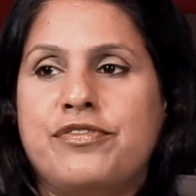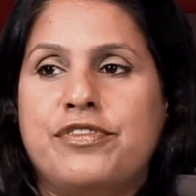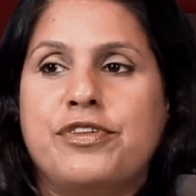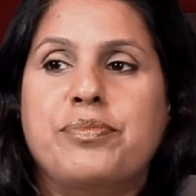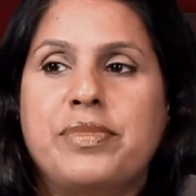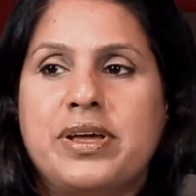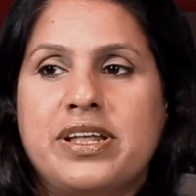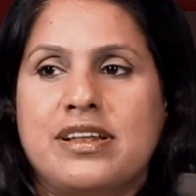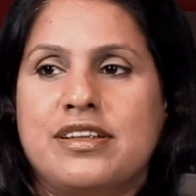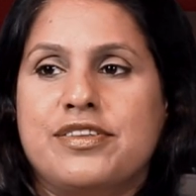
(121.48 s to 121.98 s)

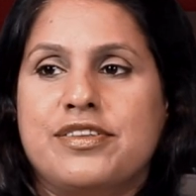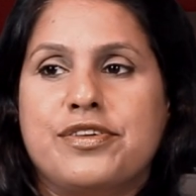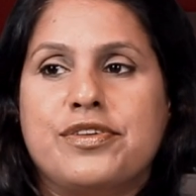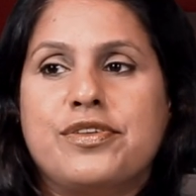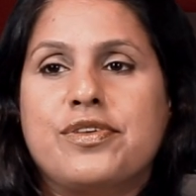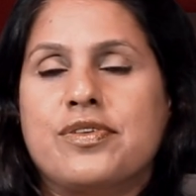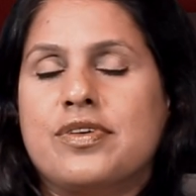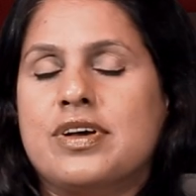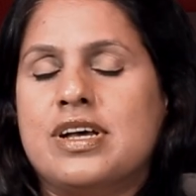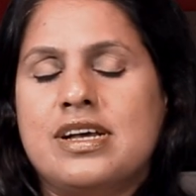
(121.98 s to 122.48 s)
woman,
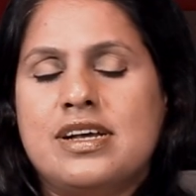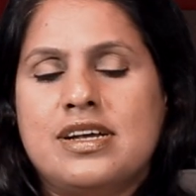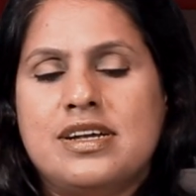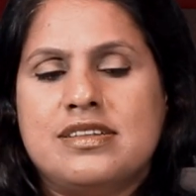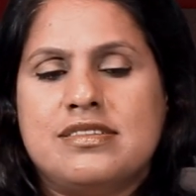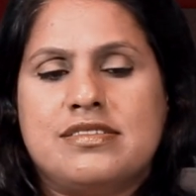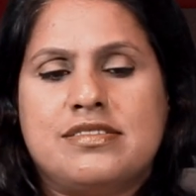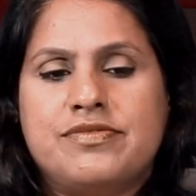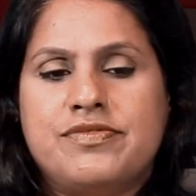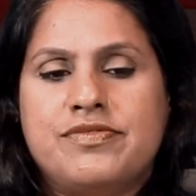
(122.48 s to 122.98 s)

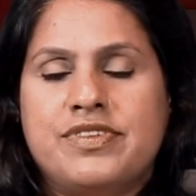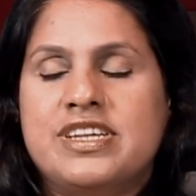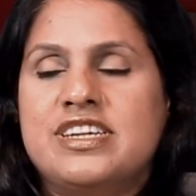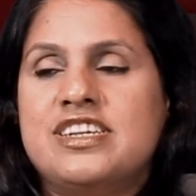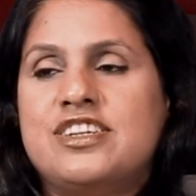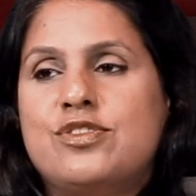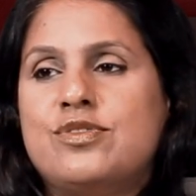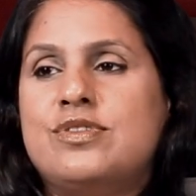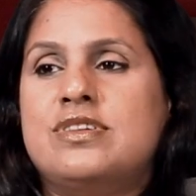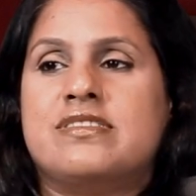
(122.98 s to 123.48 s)
it's very
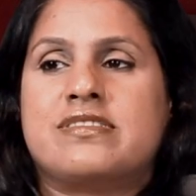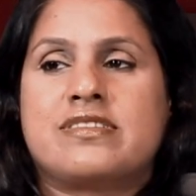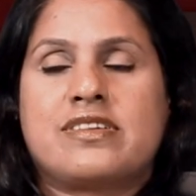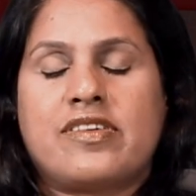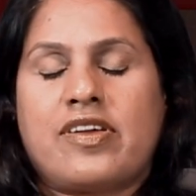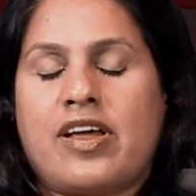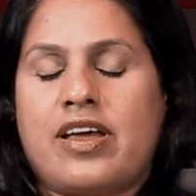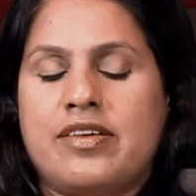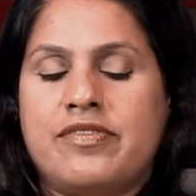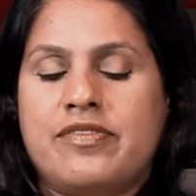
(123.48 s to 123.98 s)

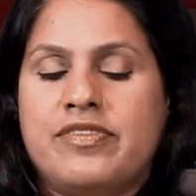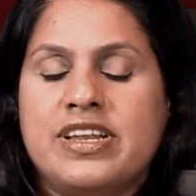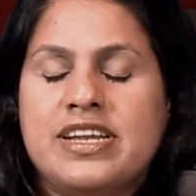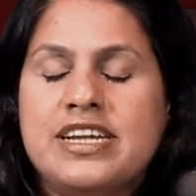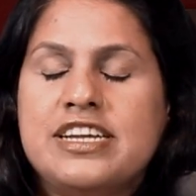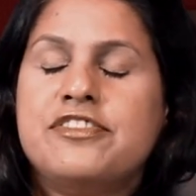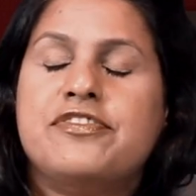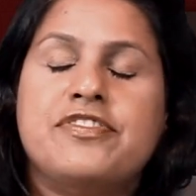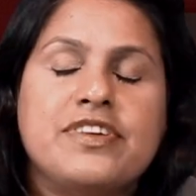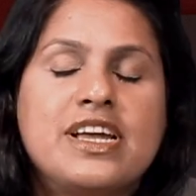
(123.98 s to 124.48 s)

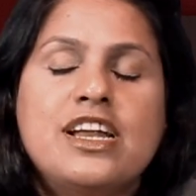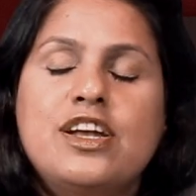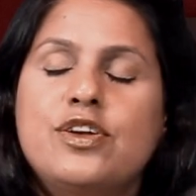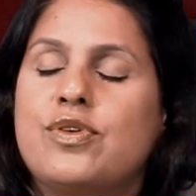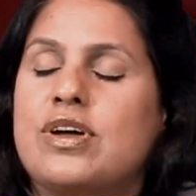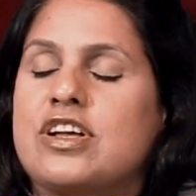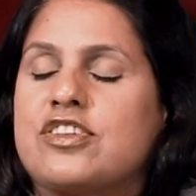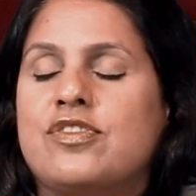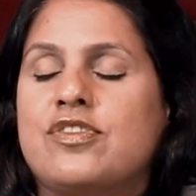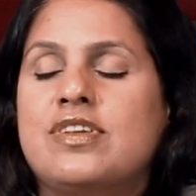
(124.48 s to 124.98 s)
difficult
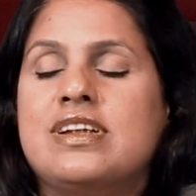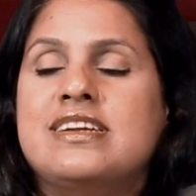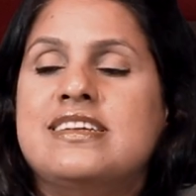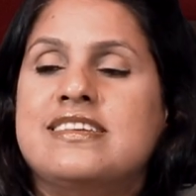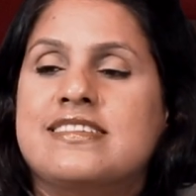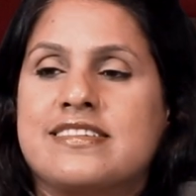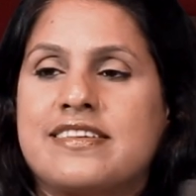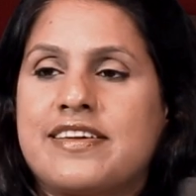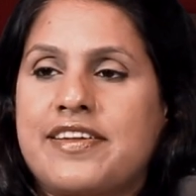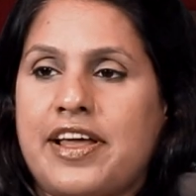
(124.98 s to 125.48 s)
to actually
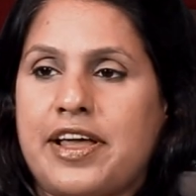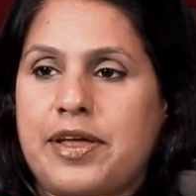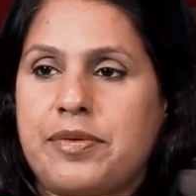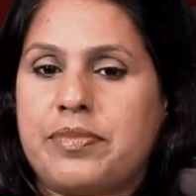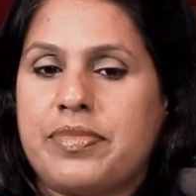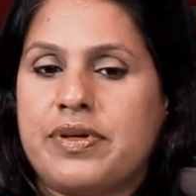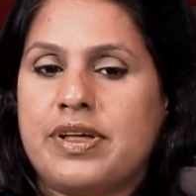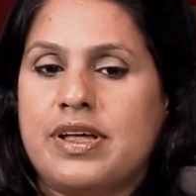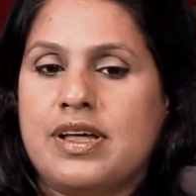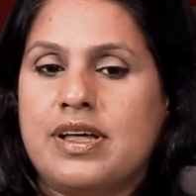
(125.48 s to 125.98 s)
describe.